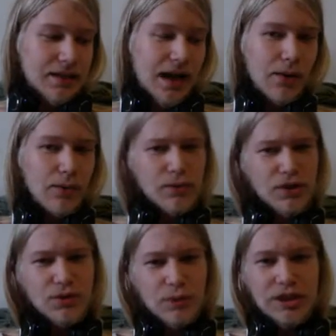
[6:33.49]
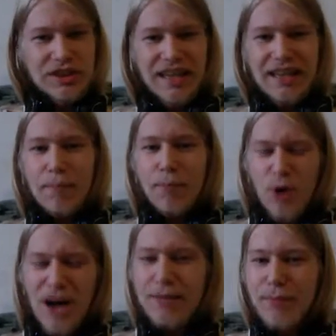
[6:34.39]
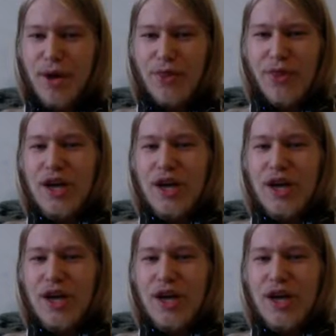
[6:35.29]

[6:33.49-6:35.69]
I just want to say that Pride Month,